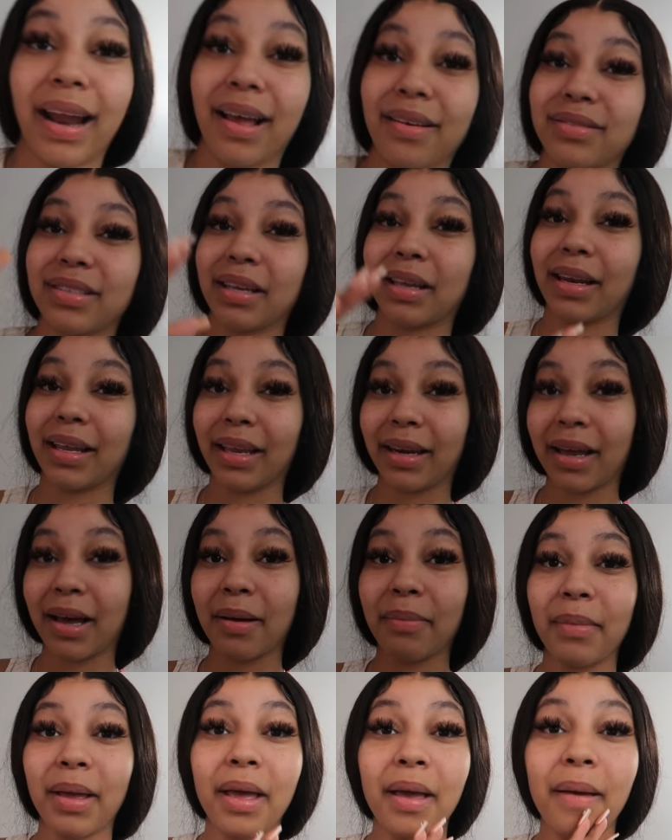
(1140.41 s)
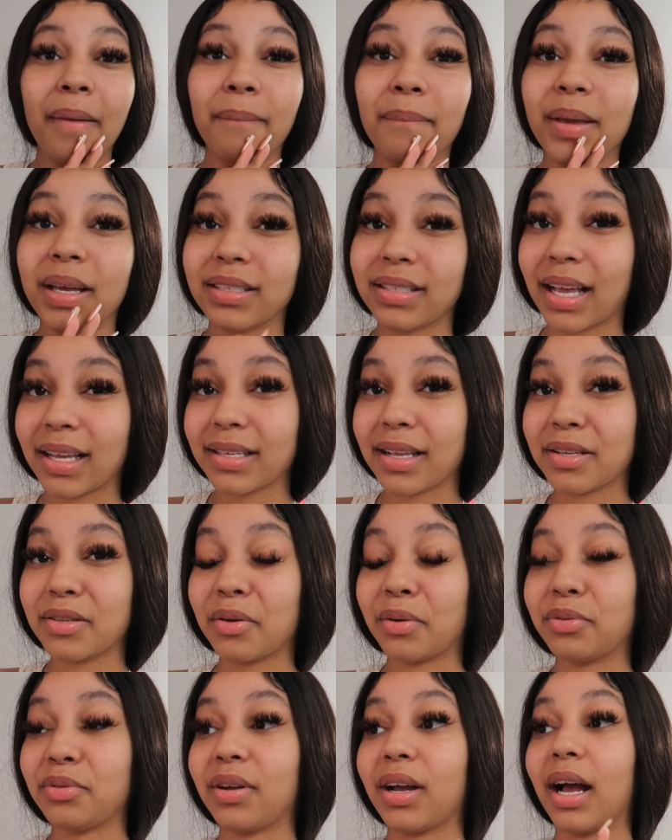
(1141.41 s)
I have to clean up because as I
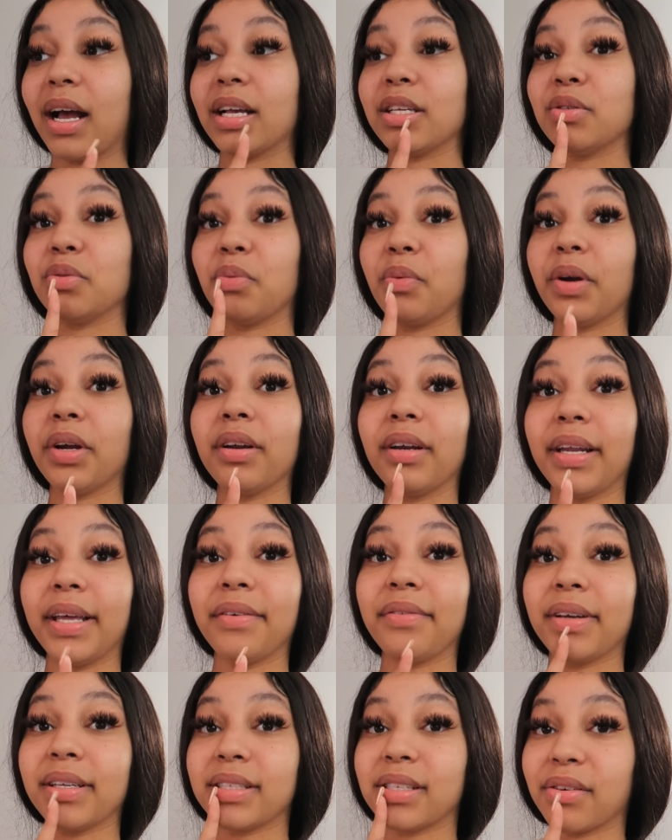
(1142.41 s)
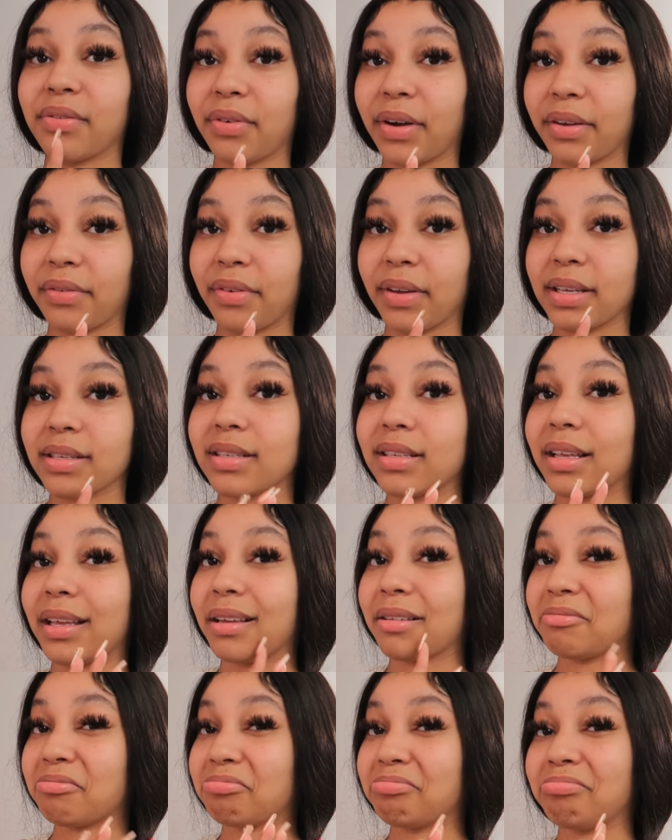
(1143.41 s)
told you guys we're leaving to Fright Fest
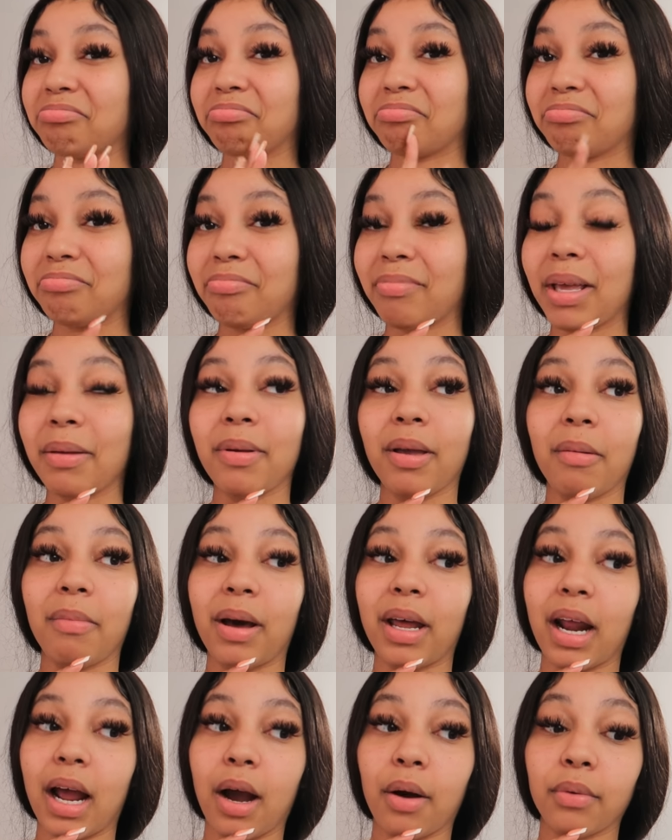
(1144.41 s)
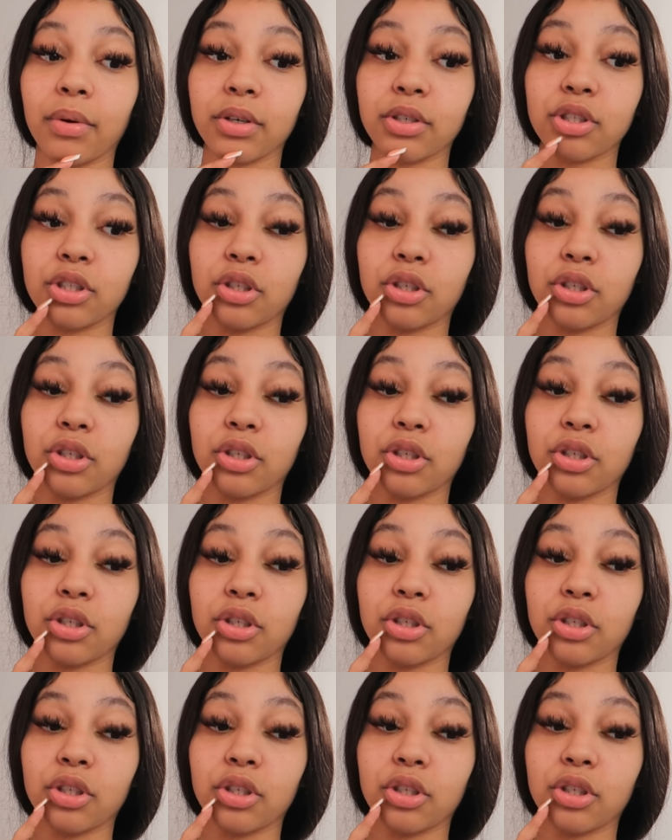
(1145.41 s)
in maybe about an hour or